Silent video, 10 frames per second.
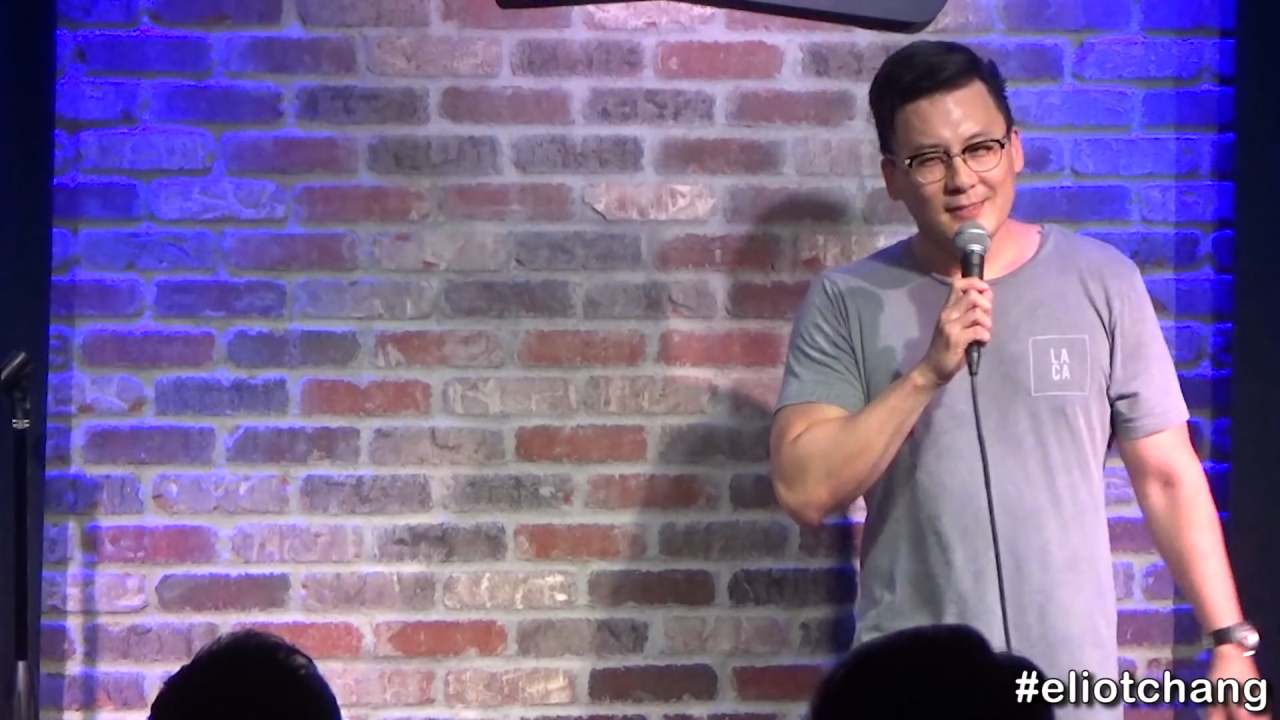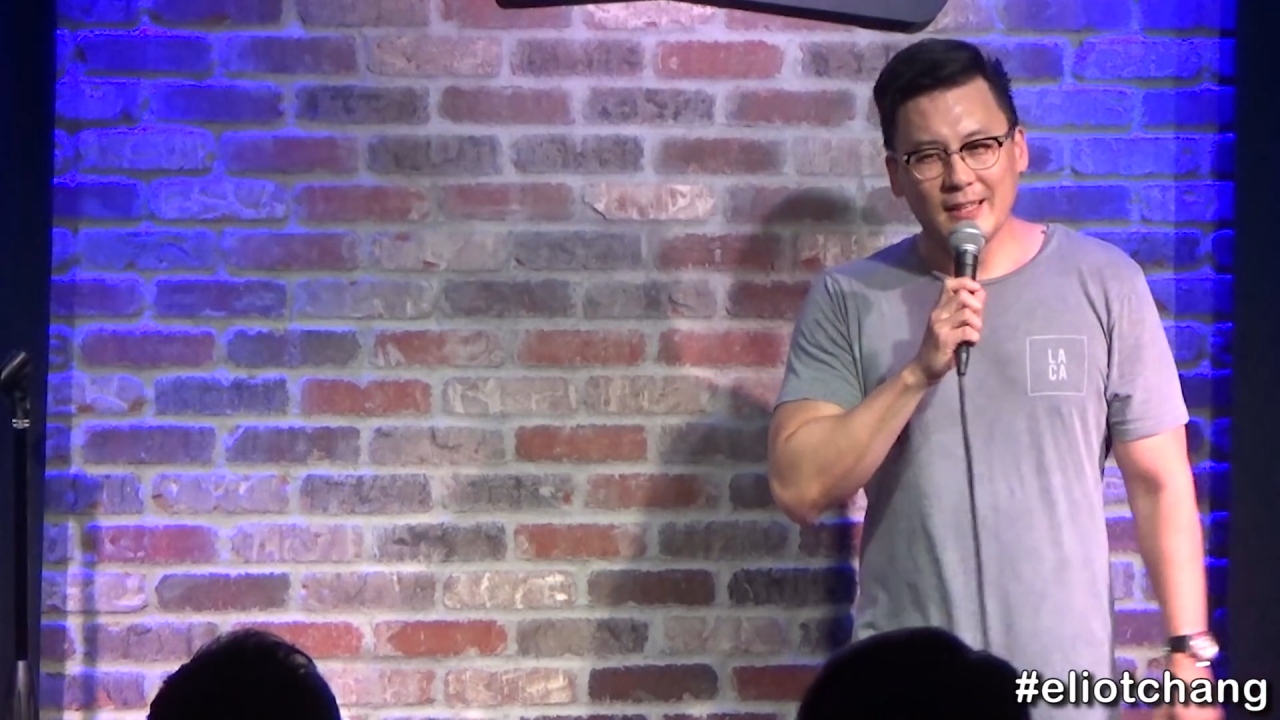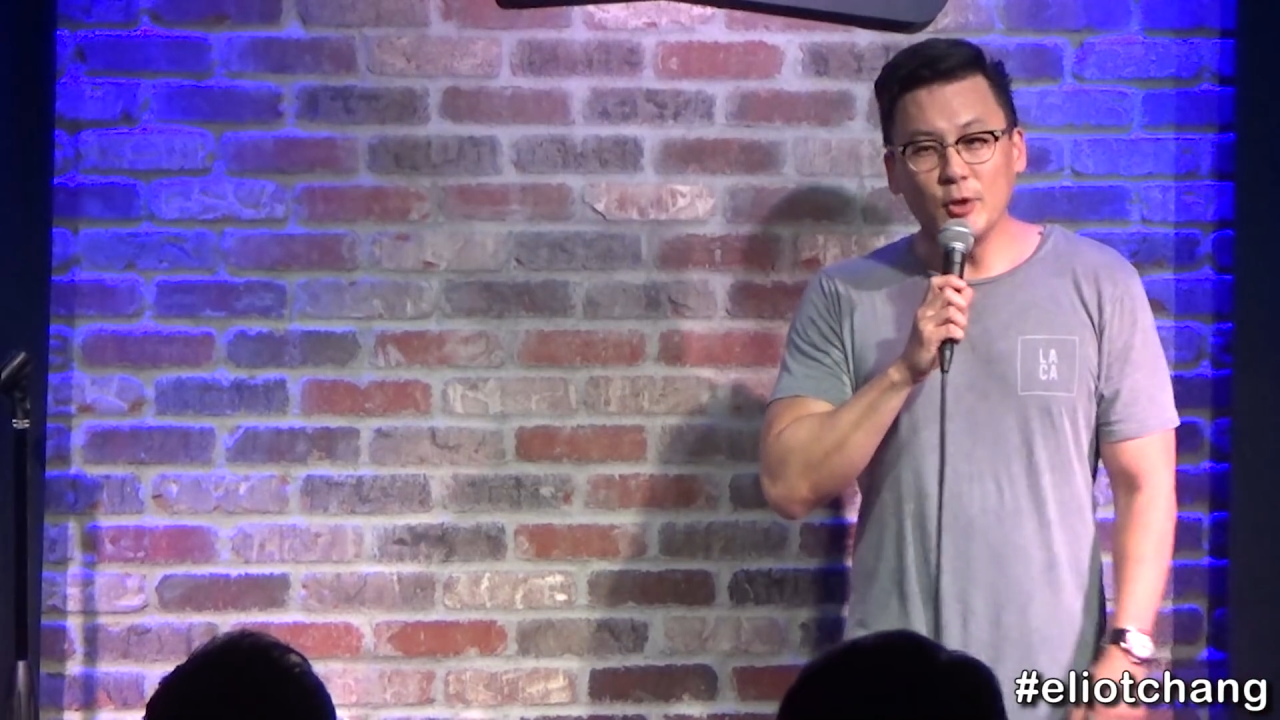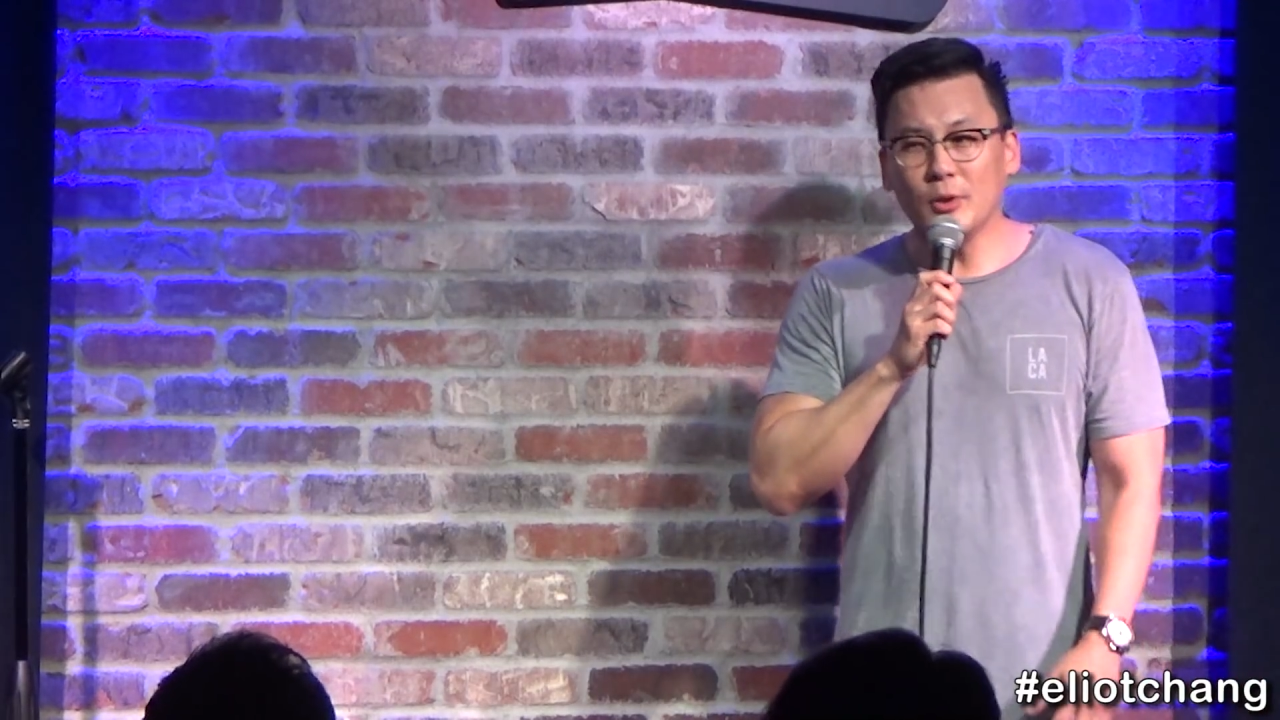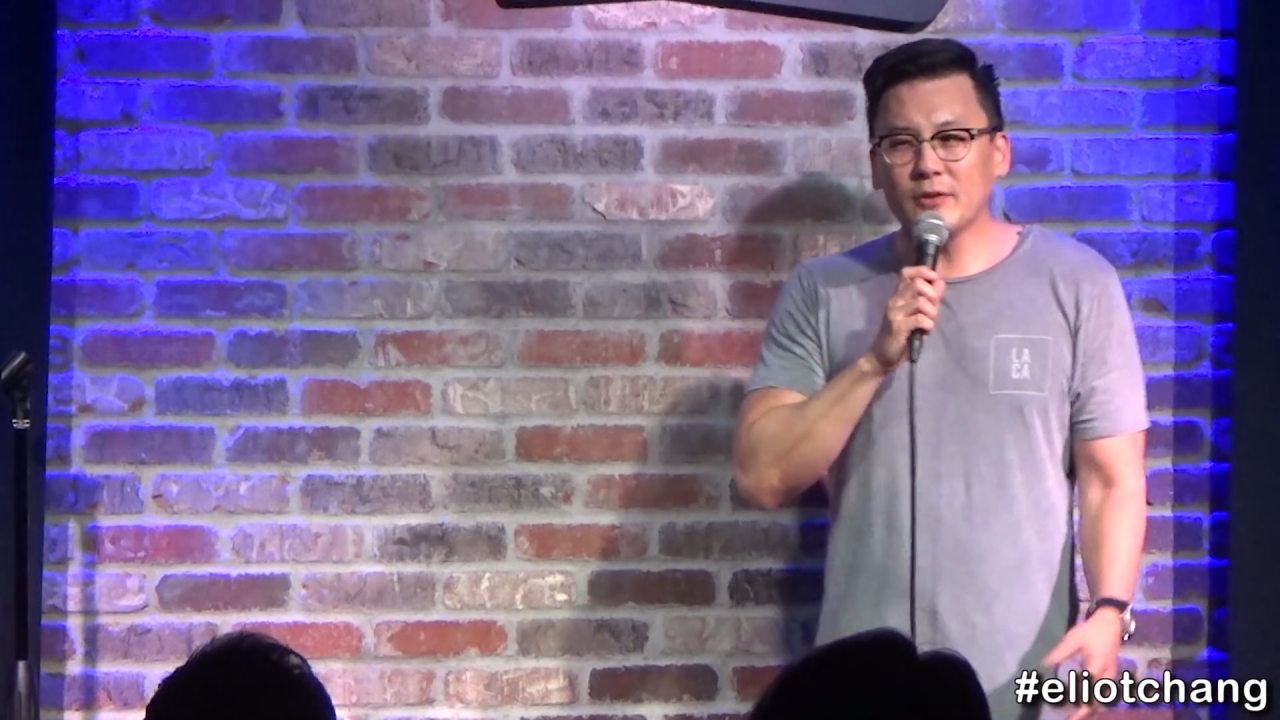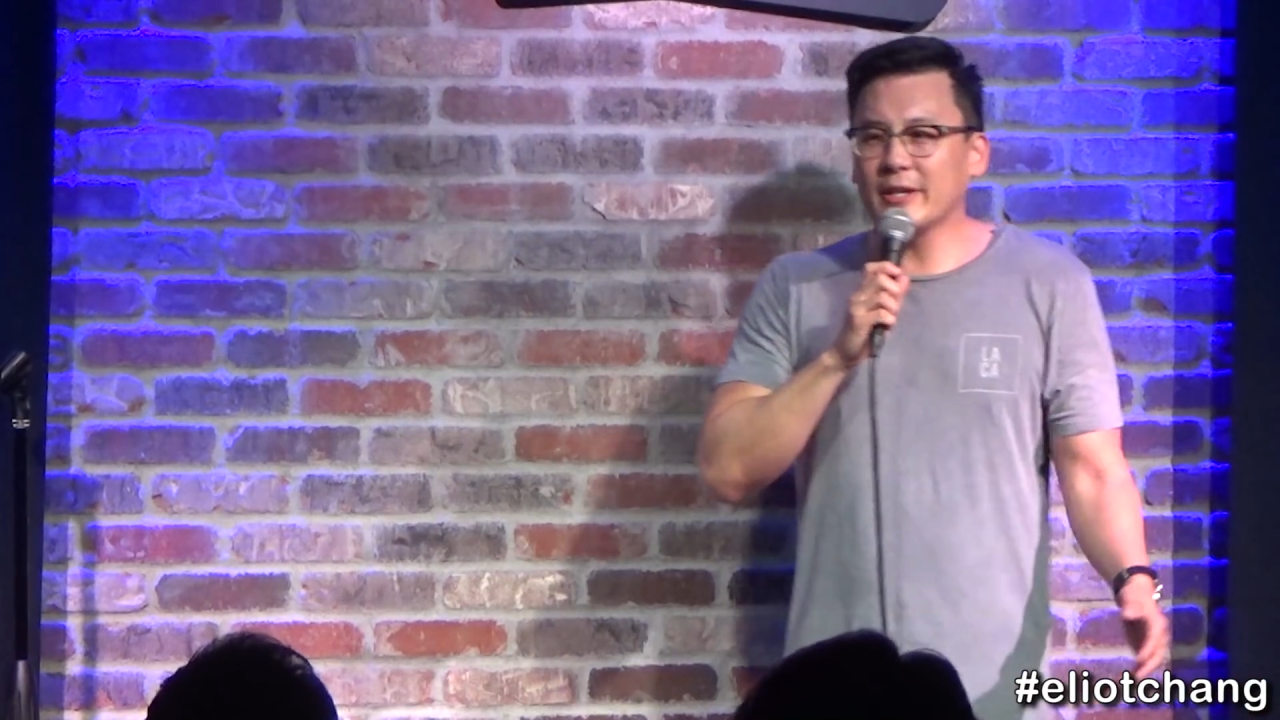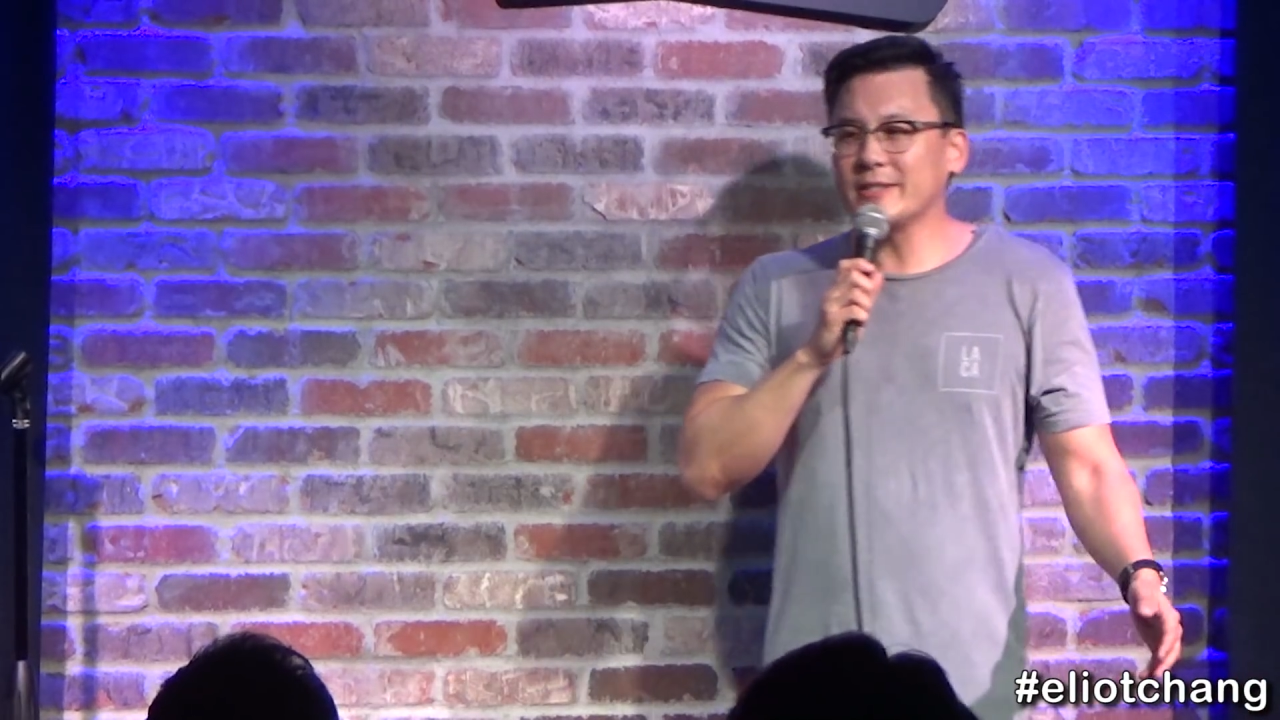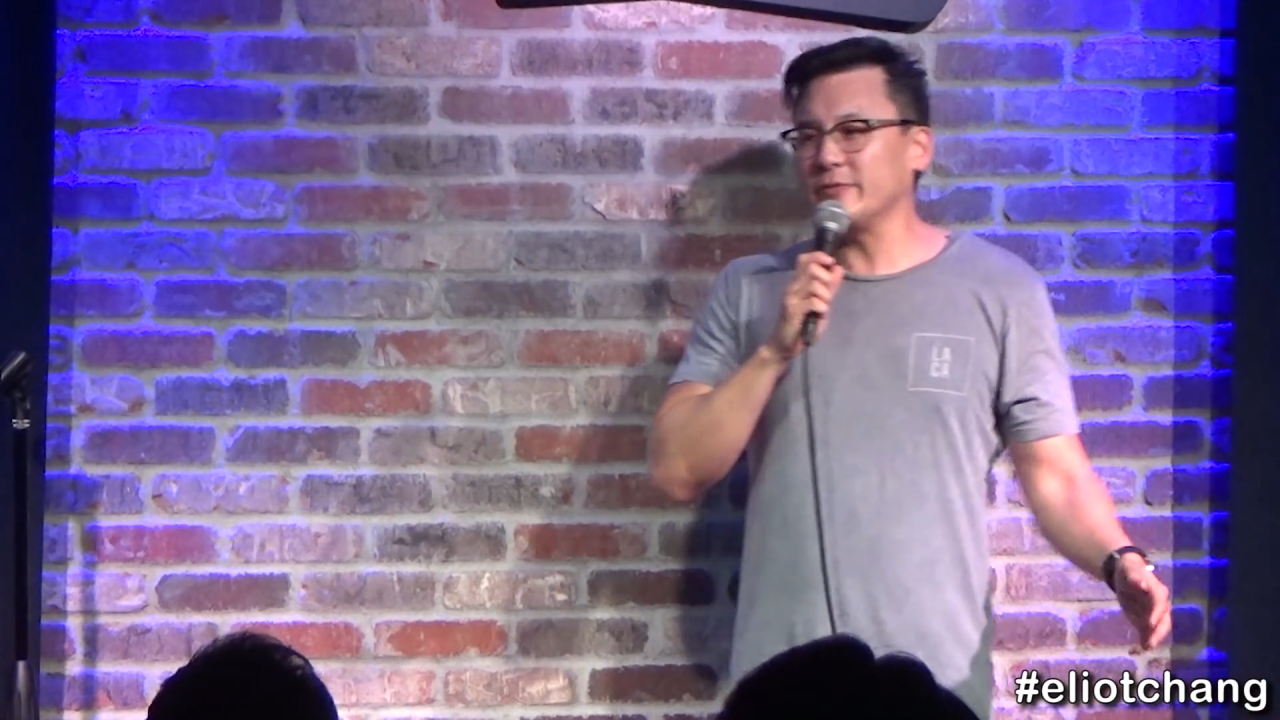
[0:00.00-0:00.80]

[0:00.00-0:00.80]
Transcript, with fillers: like no one ever gets